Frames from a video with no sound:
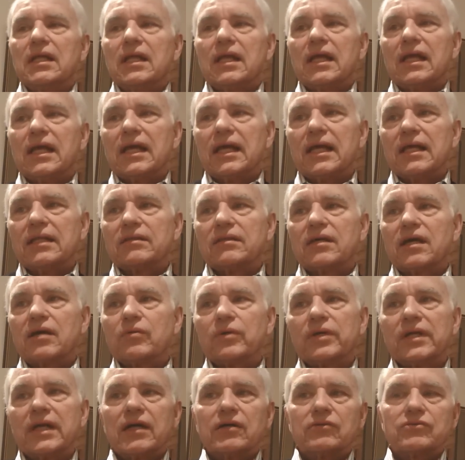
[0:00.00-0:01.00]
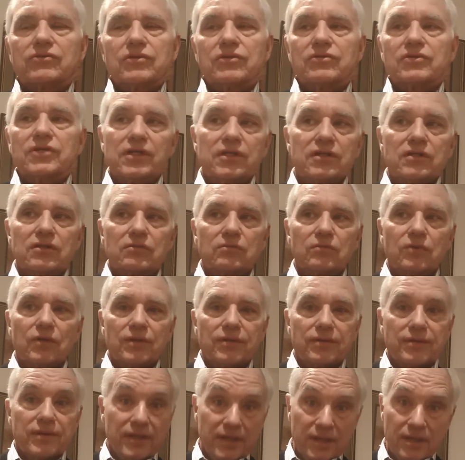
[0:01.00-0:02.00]
And I went out to dinner
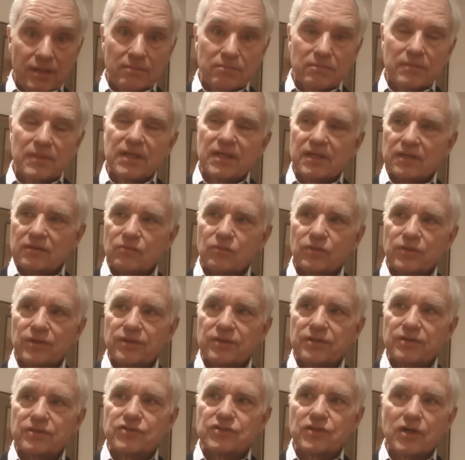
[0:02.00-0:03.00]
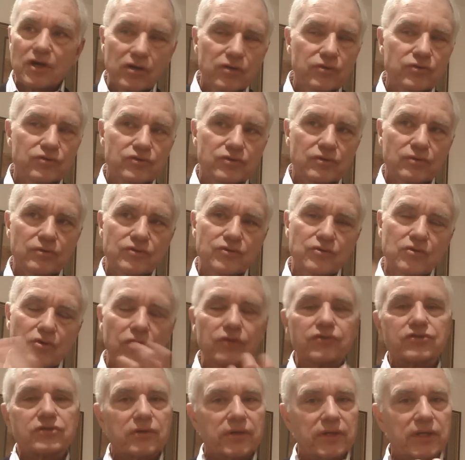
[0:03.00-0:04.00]
with him and with his host, who was
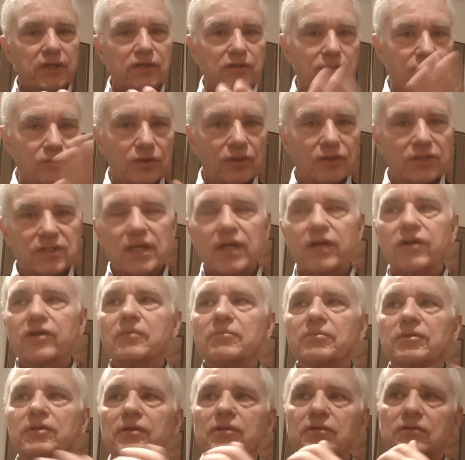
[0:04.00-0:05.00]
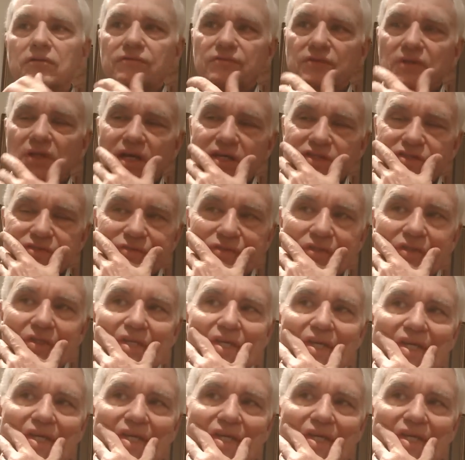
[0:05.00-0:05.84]
also a communitarian political philosopher.